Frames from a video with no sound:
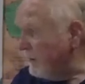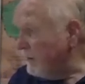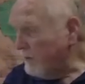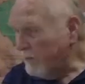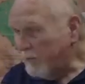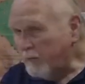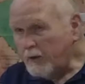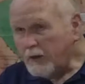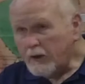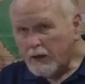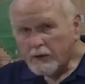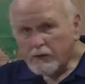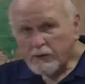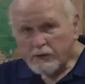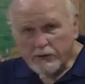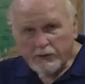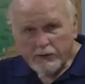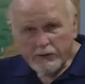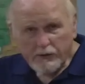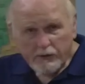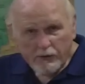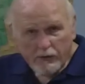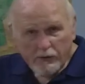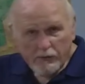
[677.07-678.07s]
We are
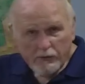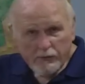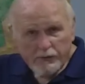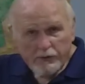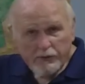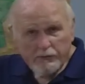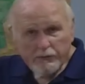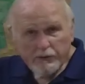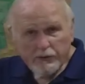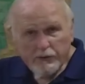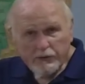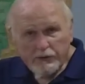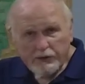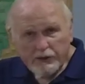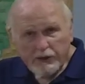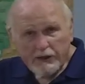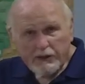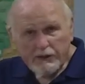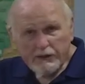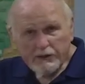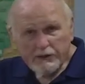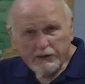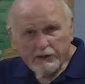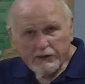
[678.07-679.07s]
going to go to where
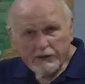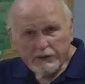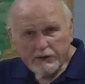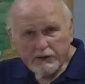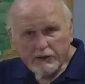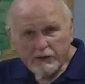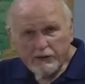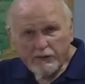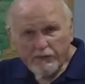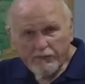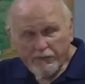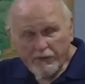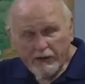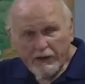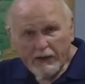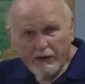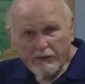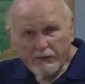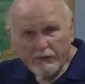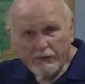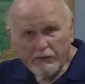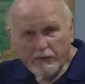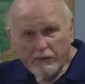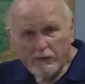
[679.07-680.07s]
Jesus and the
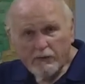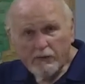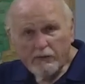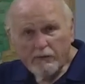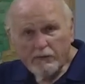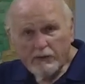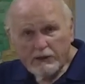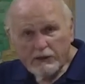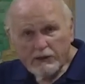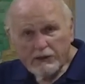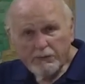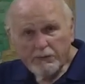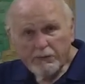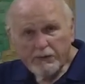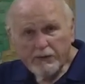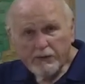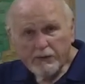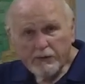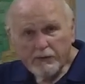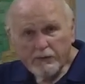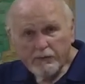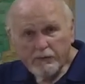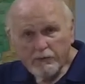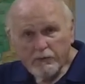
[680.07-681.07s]
Father and the Holy
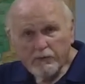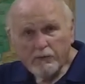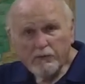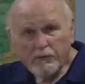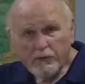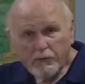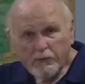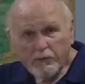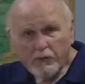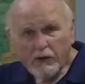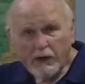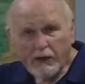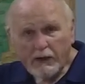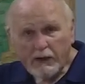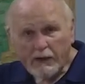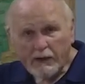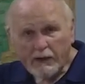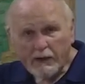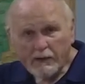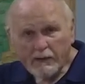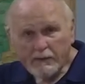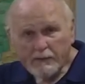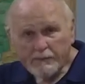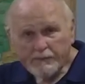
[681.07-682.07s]
Spirit rule and reign.